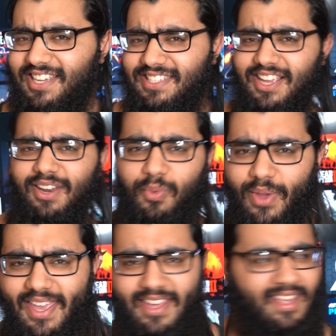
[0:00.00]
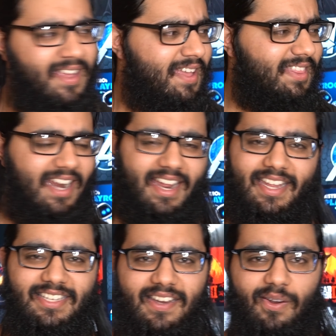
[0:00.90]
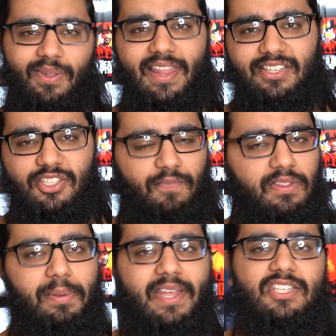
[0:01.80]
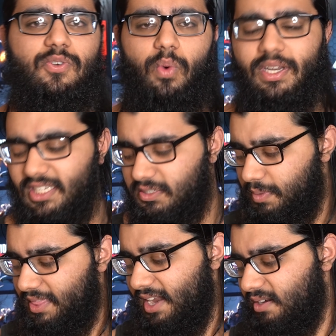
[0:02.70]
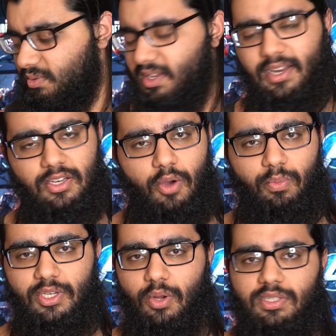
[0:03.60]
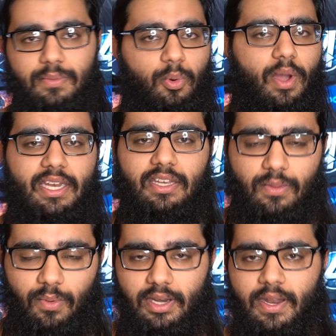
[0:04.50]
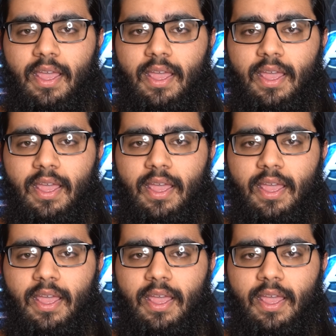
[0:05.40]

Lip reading: It's kind of weird that it did all that stuff with the PlayStation 1 disc, but then it was like, no, we don't support any other one.